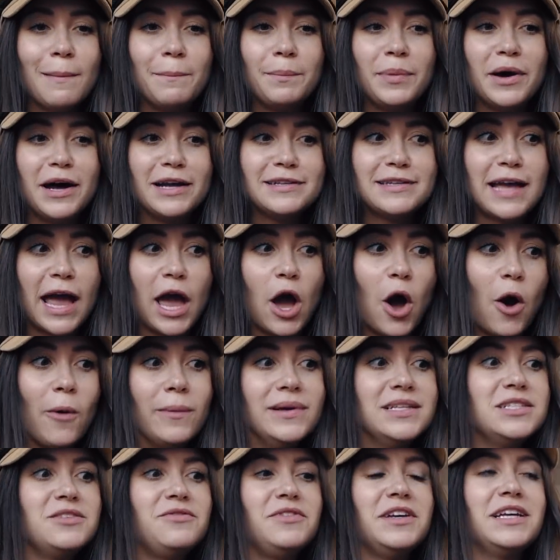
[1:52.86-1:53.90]
but I
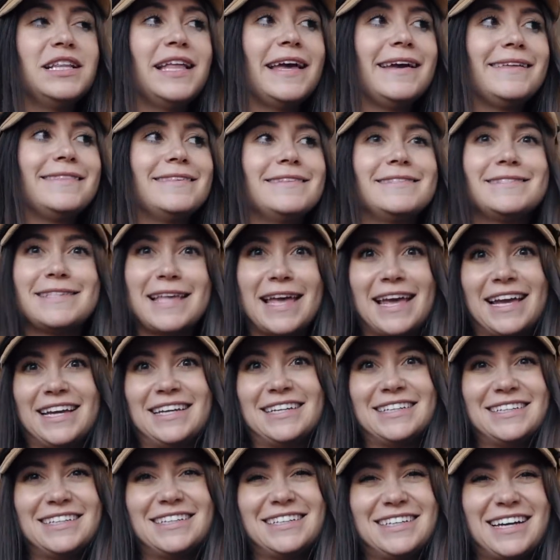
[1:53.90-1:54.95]
always feel like this, like,
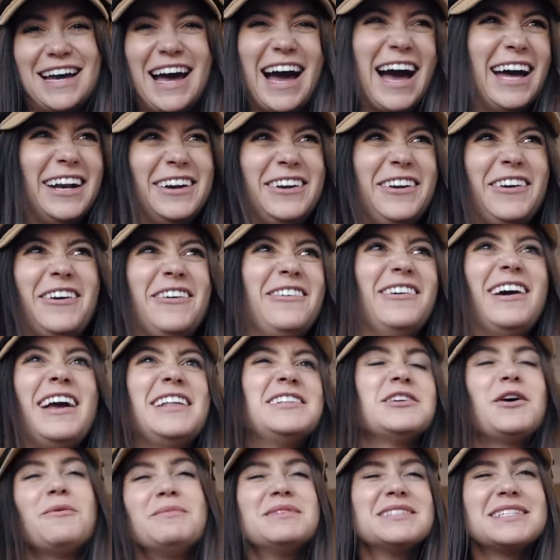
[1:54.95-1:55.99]
I don't know,
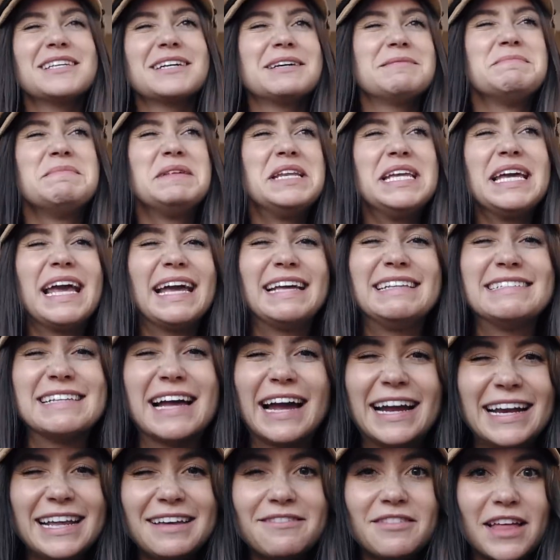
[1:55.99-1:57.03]
it's almost like a mini
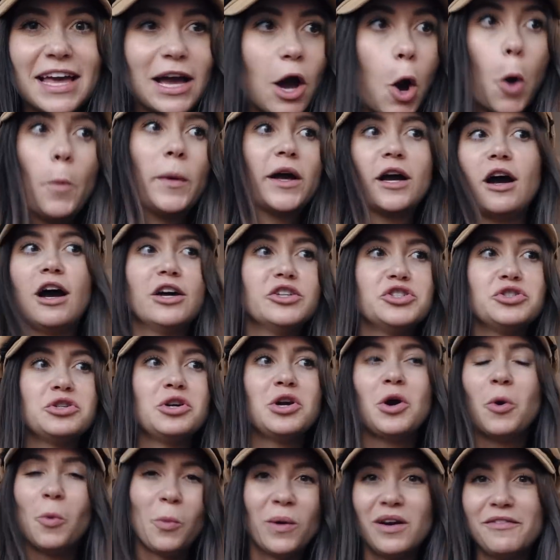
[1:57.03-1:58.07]
anxiety of like, oh my gosh,
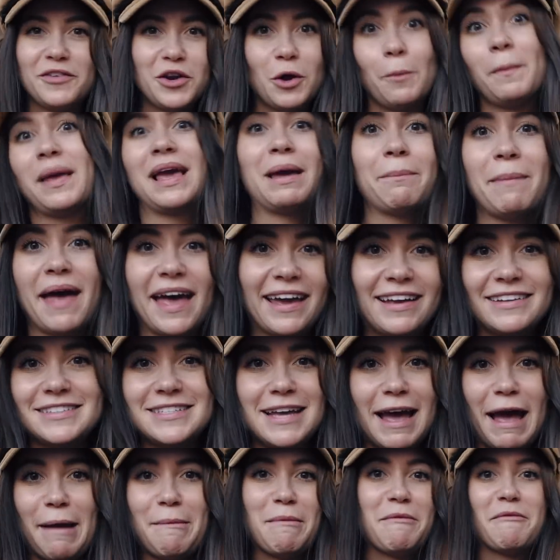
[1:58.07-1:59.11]
what if I don't make it back in
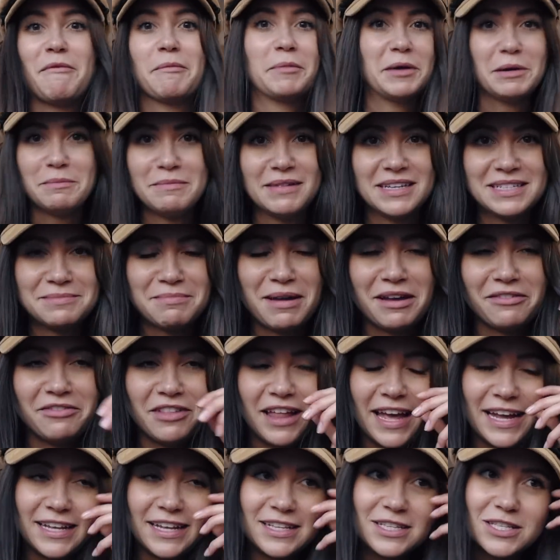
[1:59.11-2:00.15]
time? I'm gonna miss my
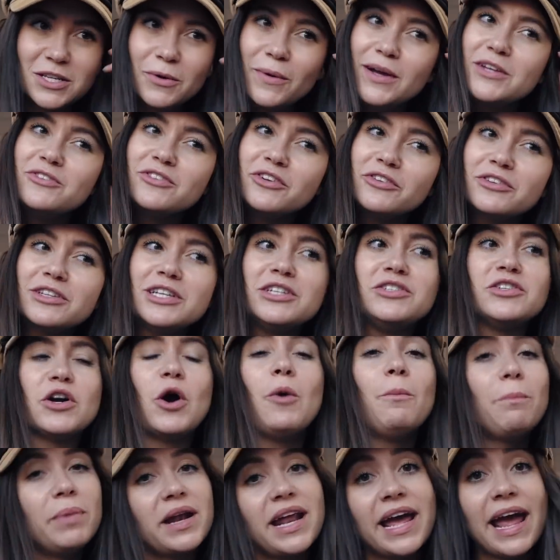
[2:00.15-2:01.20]
flight. So I generally
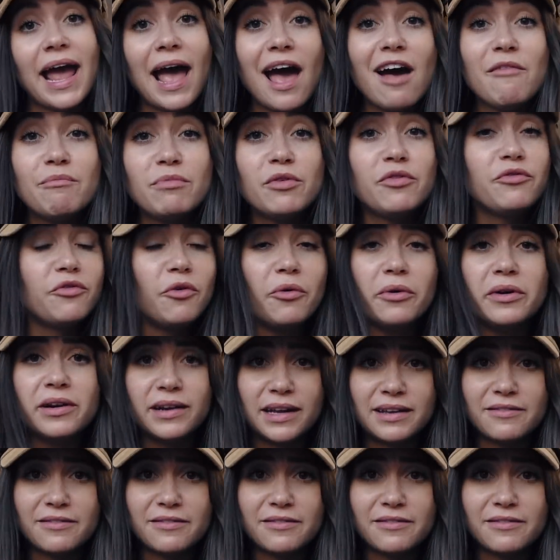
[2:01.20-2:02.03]
don't, but I have before, and